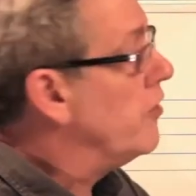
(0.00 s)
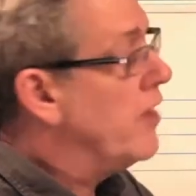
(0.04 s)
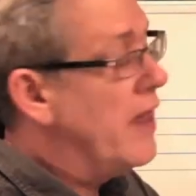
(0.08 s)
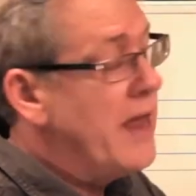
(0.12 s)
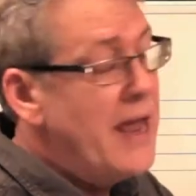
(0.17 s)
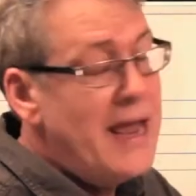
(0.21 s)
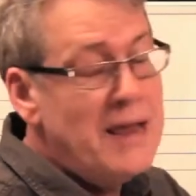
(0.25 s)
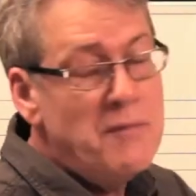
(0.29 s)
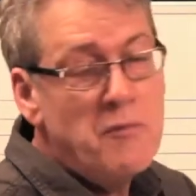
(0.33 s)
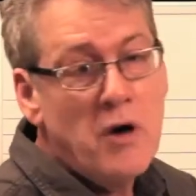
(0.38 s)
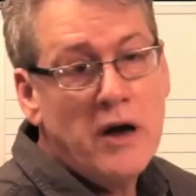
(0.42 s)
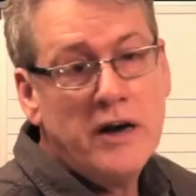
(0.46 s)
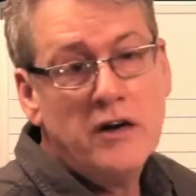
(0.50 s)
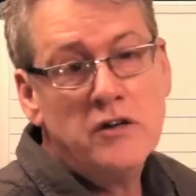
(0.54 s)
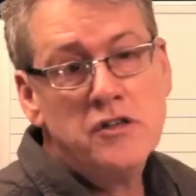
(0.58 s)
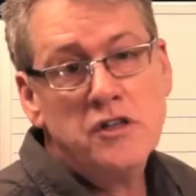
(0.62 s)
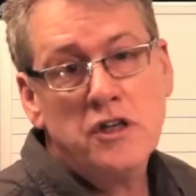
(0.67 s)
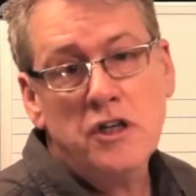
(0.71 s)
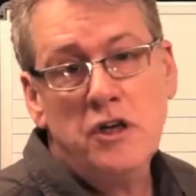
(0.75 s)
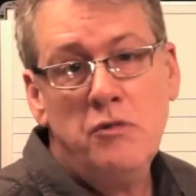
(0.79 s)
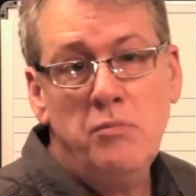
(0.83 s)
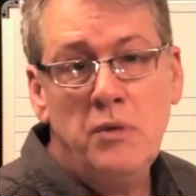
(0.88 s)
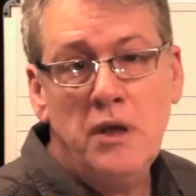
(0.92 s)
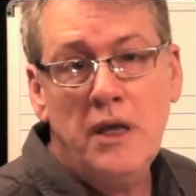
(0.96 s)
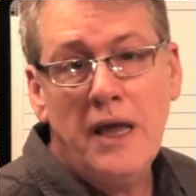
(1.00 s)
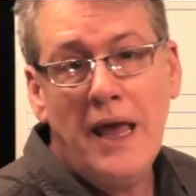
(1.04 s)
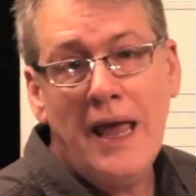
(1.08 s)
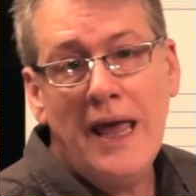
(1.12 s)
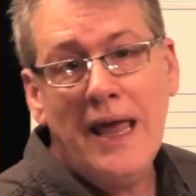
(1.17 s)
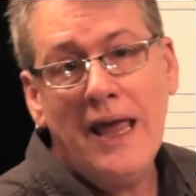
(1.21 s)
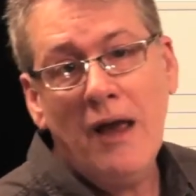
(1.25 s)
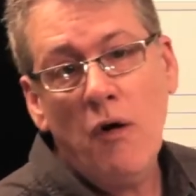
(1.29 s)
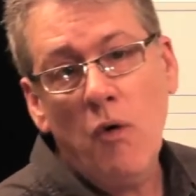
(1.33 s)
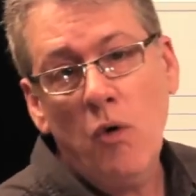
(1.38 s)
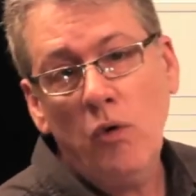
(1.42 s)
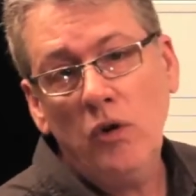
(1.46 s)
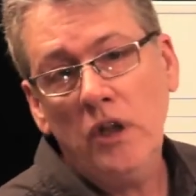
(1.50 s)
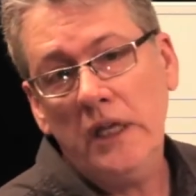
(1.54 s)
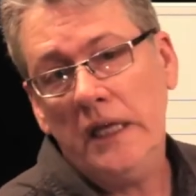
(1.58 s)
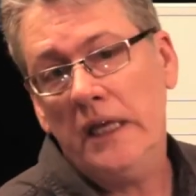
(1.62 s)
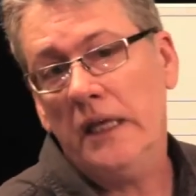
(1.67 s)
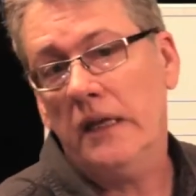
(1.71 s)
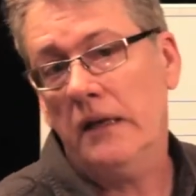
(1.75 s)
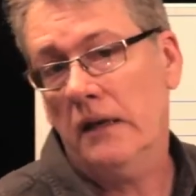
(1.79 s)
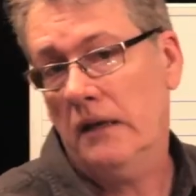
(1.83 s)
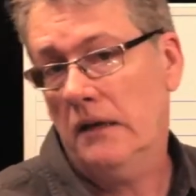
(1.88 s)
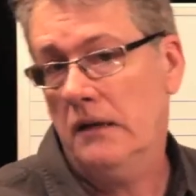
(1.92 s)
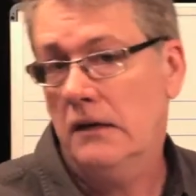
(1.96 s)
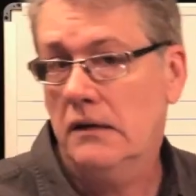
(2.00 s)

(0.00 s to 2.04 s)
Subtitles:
the A minor, it's going to be Aeolian.